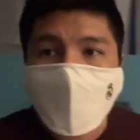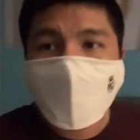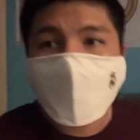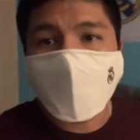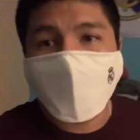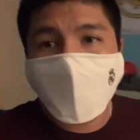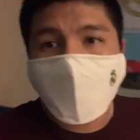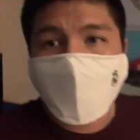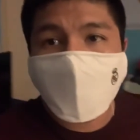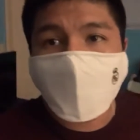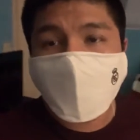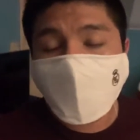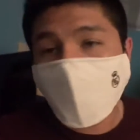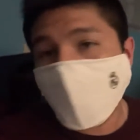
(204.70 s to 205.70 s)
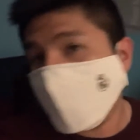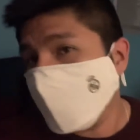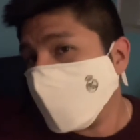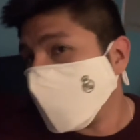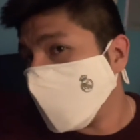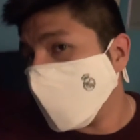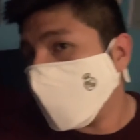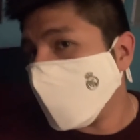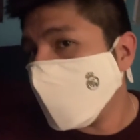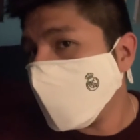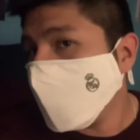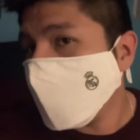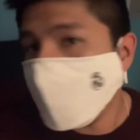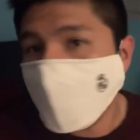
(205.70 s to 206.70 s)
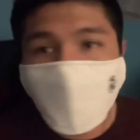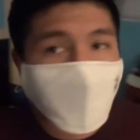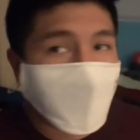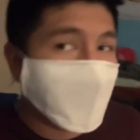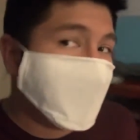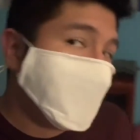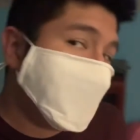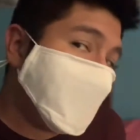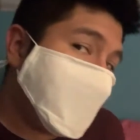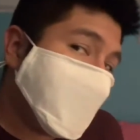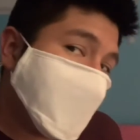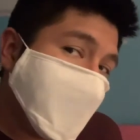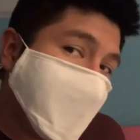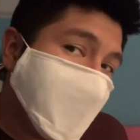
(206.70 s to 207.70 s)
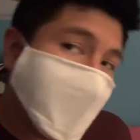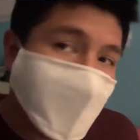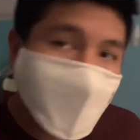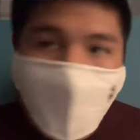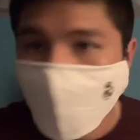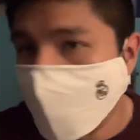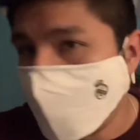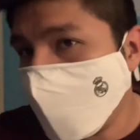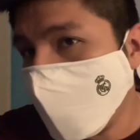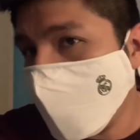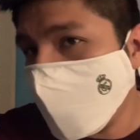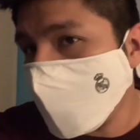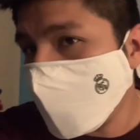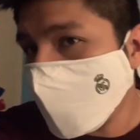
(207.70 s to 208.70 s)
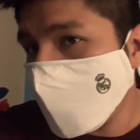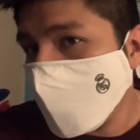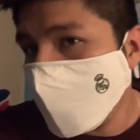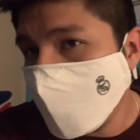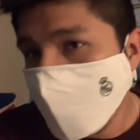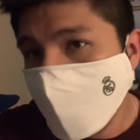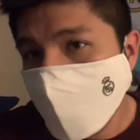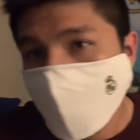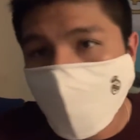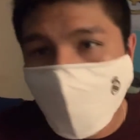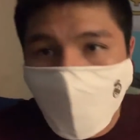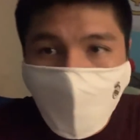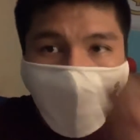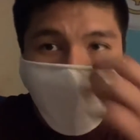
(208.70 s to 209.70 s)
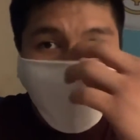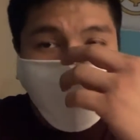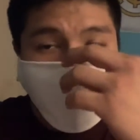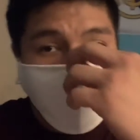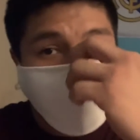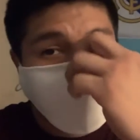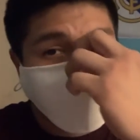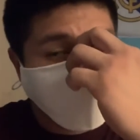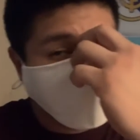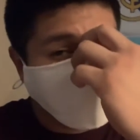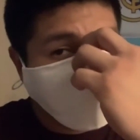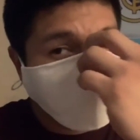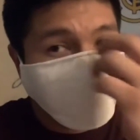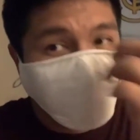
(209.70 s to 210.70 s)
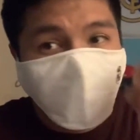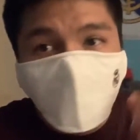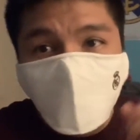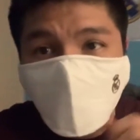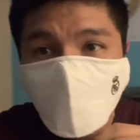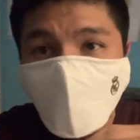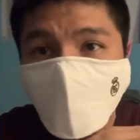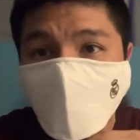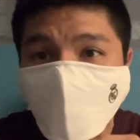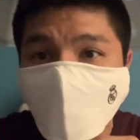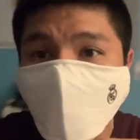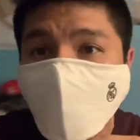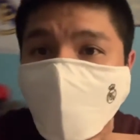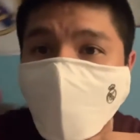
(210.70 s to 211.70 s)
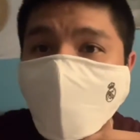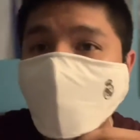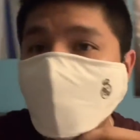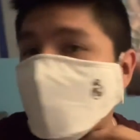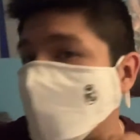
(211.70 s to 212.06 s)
So yeah, guys, this is how it looks like. The full reveal of the mask. So this is my mask, and it's pretty much the same for my dad's.